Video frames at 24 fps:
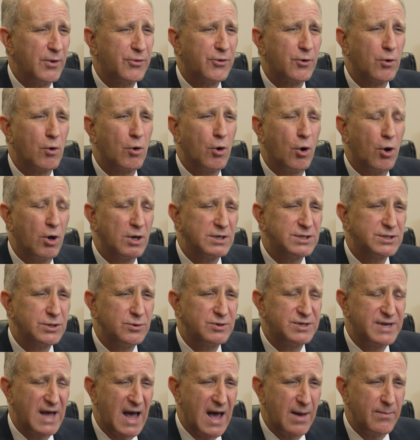But there are
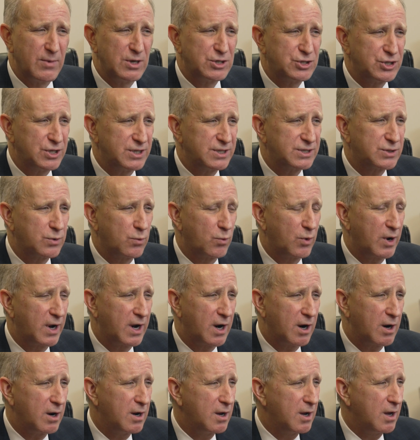also damages
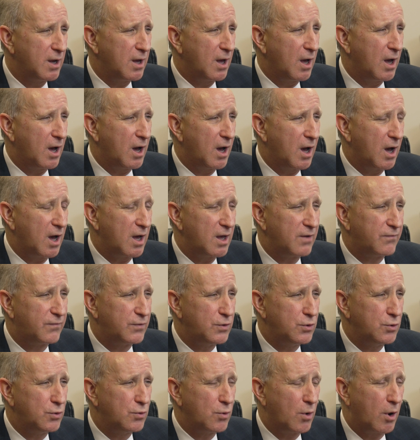where if
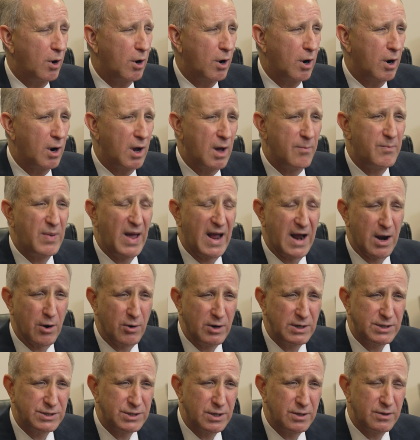you are a
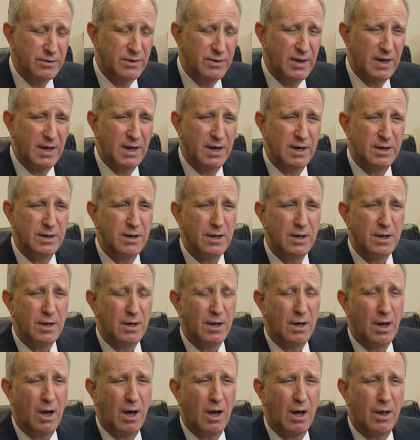parent, then
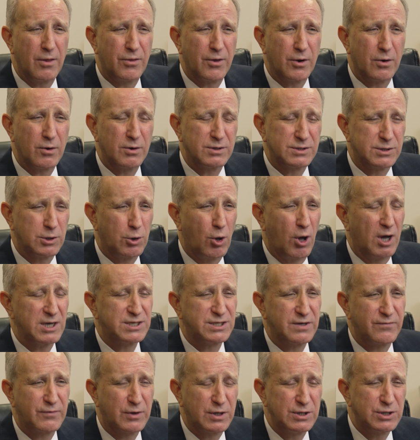there's
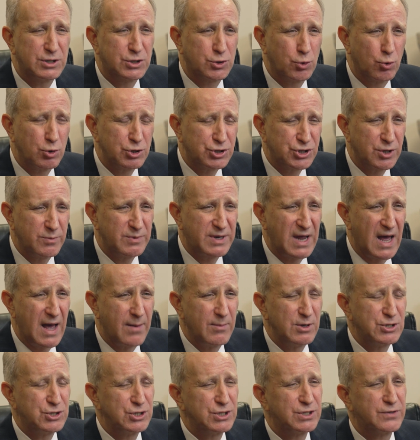loss of consortium
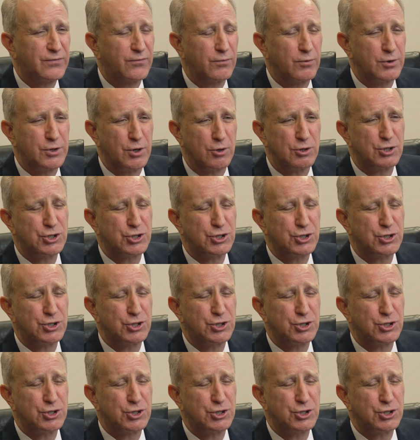damages for your